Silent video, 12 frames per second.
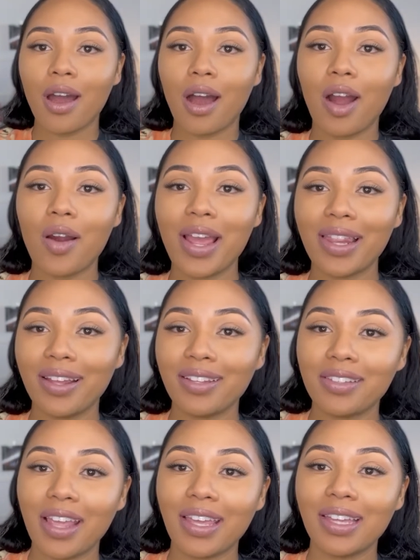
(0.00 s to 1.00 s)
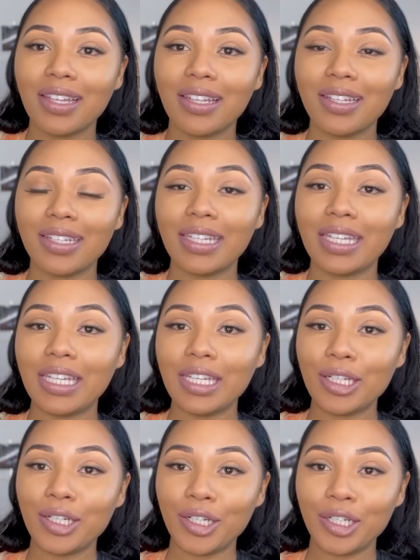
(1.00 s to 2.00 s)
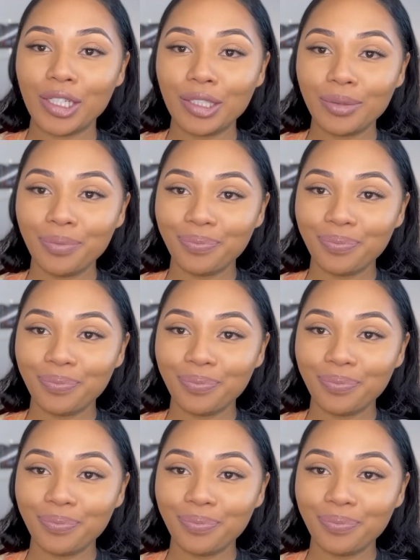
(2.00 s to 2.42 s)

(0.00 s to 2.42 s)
All right, let's take a look here.